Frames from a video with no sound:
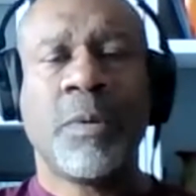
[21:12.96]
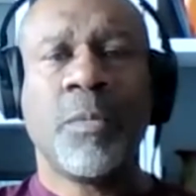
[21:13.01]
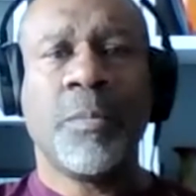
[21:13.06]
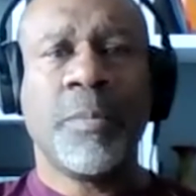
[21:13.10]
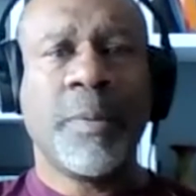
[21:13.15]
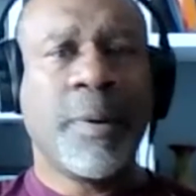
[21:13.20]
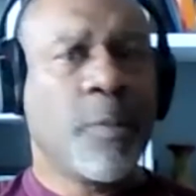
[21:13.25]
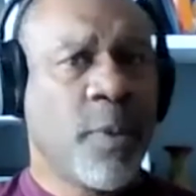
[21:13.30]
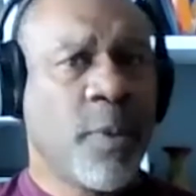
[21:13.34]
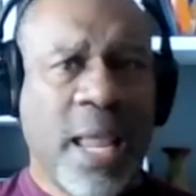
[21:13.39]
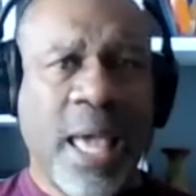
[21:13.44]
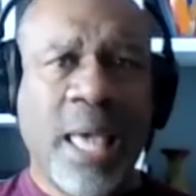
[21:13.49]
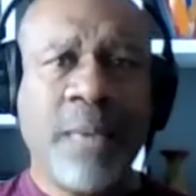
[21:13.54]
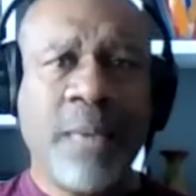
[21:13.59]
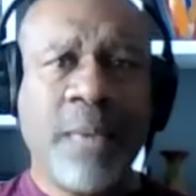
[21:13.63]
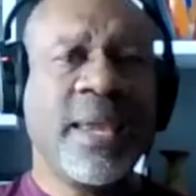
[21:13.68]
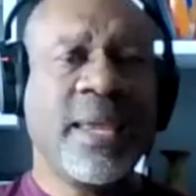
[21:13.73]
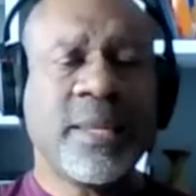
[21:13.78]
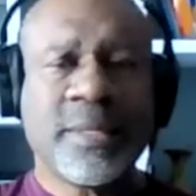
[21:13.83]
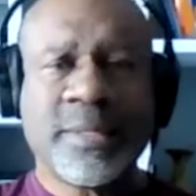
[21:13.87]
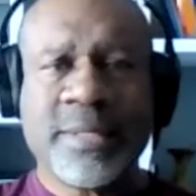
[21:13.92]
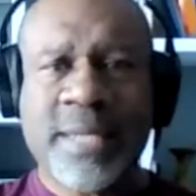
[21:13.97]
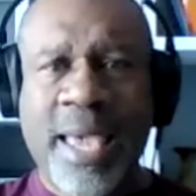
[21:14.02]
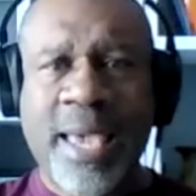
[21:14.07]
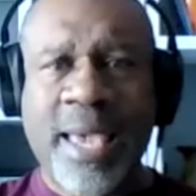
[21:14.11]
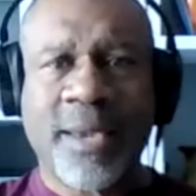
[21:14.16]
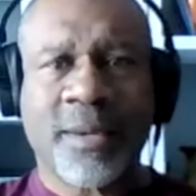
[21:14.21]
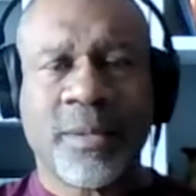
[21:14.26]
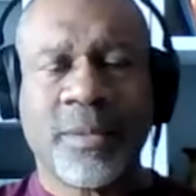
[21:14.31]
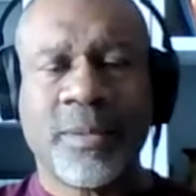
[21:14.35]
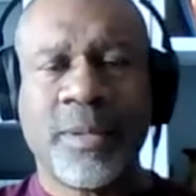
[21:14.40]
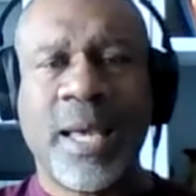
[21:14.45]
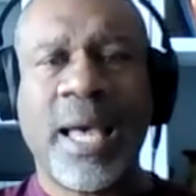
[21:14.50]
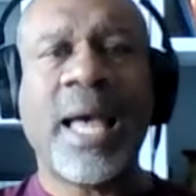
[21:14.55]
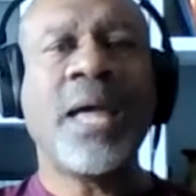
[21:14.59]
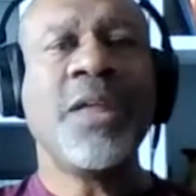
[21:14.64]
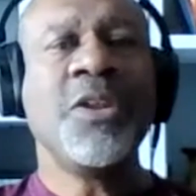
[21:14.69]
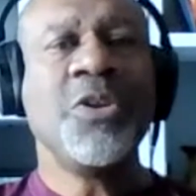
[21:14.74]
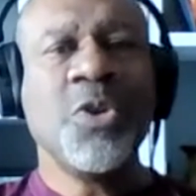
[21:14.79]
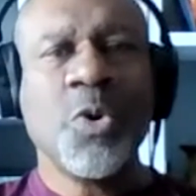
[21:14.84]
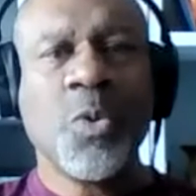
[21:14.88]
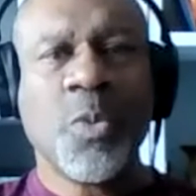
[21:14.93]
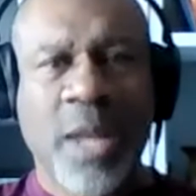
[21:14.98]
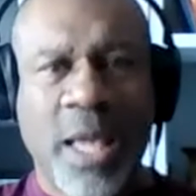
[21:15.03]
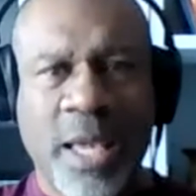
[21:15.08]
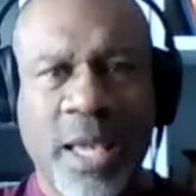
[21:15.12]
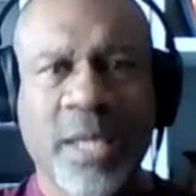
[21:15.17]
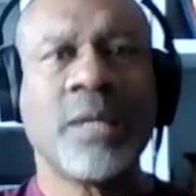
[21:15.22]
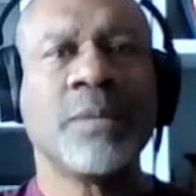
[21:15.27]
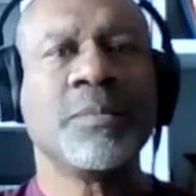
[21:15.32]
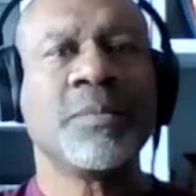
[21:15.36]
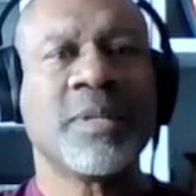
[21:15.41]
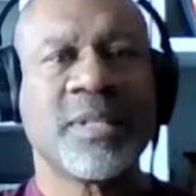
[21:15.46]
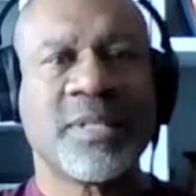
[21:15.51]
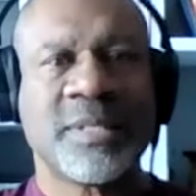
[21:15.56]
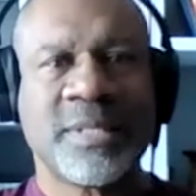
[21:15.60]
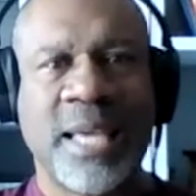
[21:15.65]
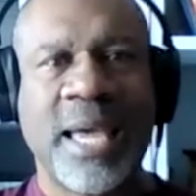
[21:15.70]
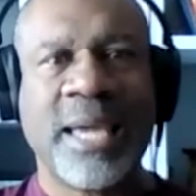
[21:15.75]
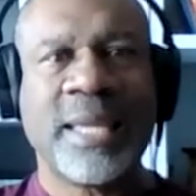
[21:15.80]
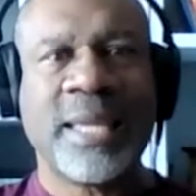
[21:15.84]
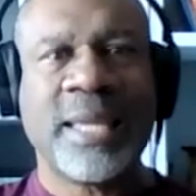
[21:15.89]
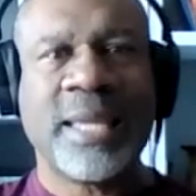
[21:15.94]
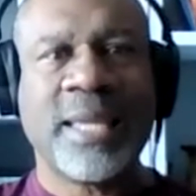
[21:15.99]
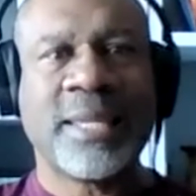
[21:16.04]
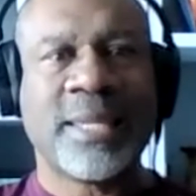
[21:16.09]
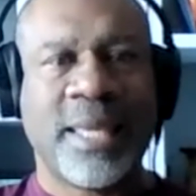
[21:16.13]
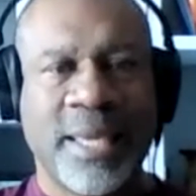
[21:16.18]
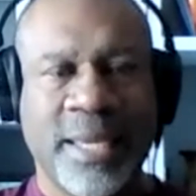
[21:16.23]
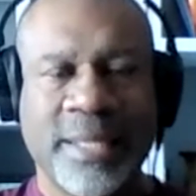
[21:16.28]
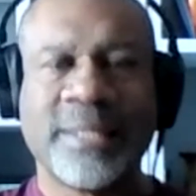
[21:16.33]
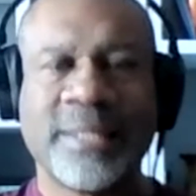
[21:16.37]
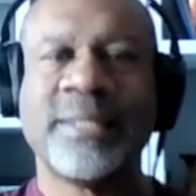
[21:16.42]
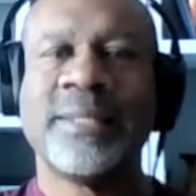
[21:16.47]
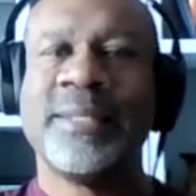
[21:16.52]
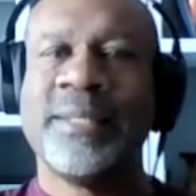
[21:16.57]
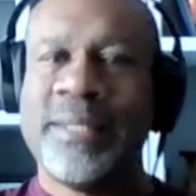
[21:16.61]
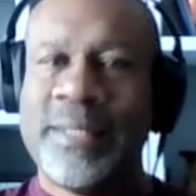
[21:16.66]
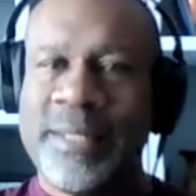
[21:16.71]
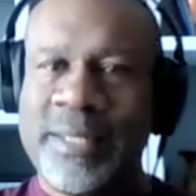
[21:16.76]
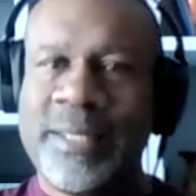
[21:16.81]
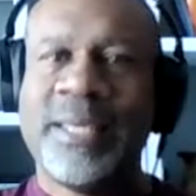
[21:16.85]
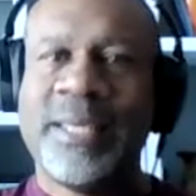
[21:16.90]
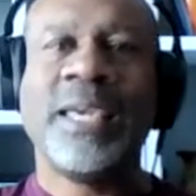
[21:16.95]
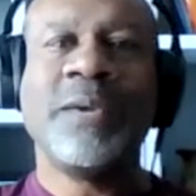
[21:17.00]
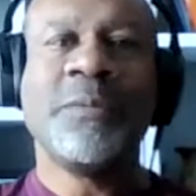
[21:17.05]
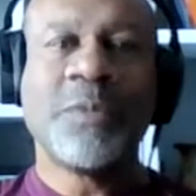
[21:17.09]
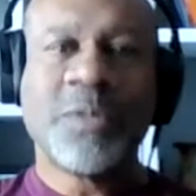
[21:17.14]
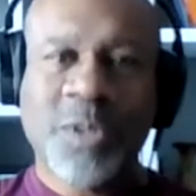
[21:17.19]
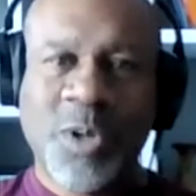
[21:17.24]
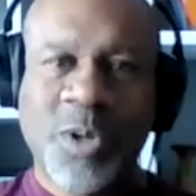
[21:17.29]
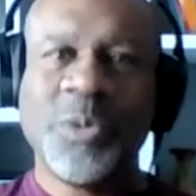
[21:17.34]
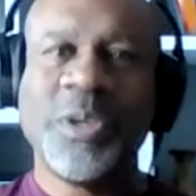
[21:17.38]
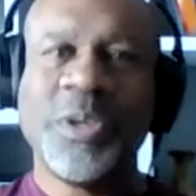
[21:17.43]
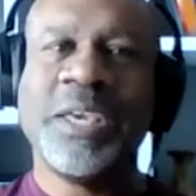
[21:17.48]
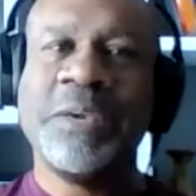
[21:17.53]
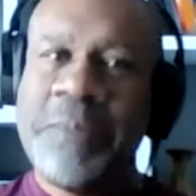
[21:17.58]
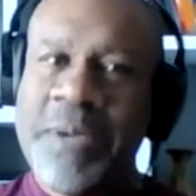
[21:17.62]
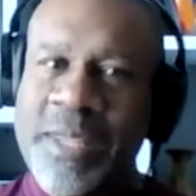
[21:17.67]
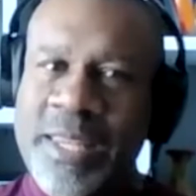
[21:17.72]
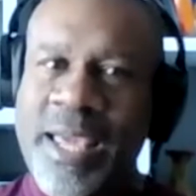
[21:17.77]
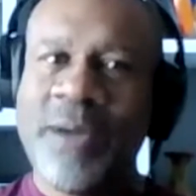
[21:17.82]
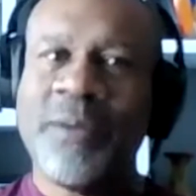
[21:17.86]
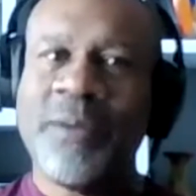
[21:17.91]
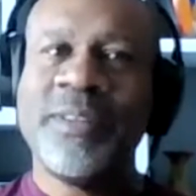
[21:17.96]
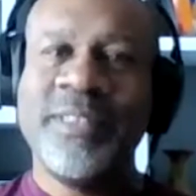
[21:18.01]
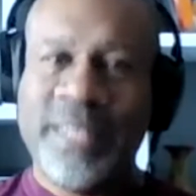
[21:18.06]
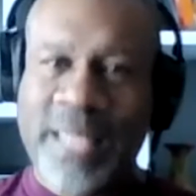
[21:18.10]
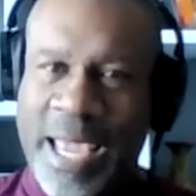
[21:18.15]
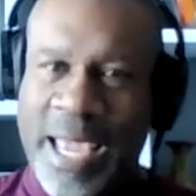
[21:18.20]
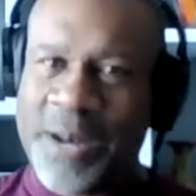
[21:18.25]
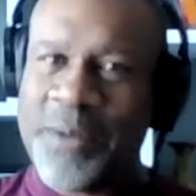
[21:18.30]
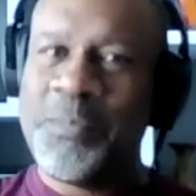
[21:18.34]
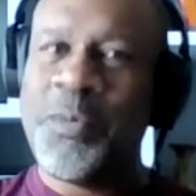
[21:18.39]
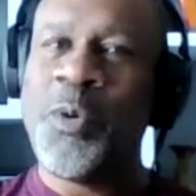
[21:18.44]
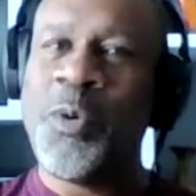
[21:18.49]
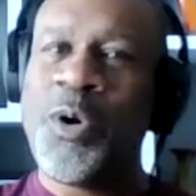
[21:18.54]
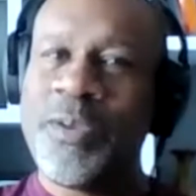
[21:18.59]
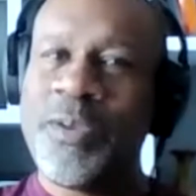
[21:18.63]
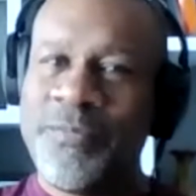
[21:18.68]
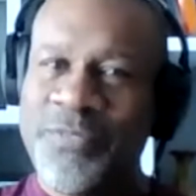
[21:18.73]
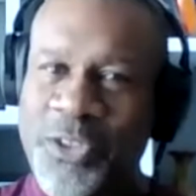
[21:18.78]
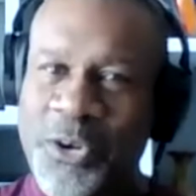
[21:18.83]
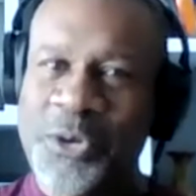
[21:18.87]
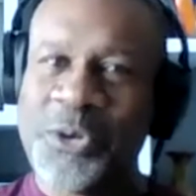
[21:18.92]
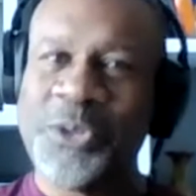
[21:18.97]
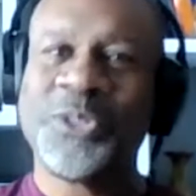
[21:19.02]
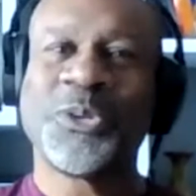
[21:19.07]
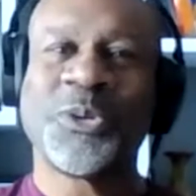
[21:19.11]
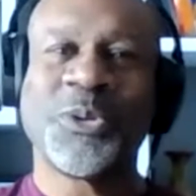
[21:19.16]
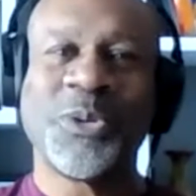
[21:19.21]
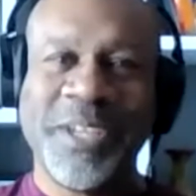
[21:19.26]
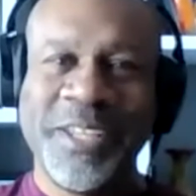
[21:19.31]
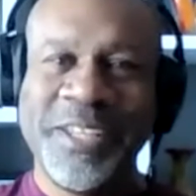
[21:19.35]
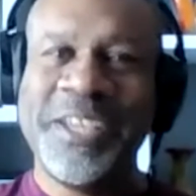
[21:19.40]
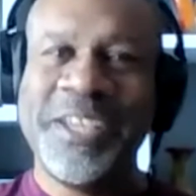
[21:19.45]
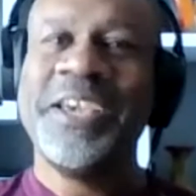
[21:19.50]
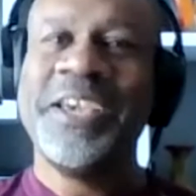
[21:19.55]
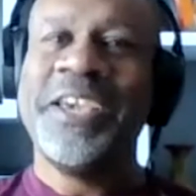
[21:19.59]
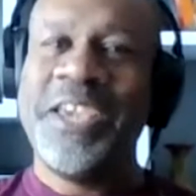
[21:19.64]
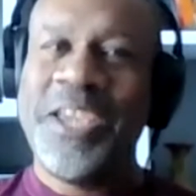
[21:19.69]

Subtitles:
But when I made a tackle, I knew when I come to the sideline, he was going to give me that boy 33.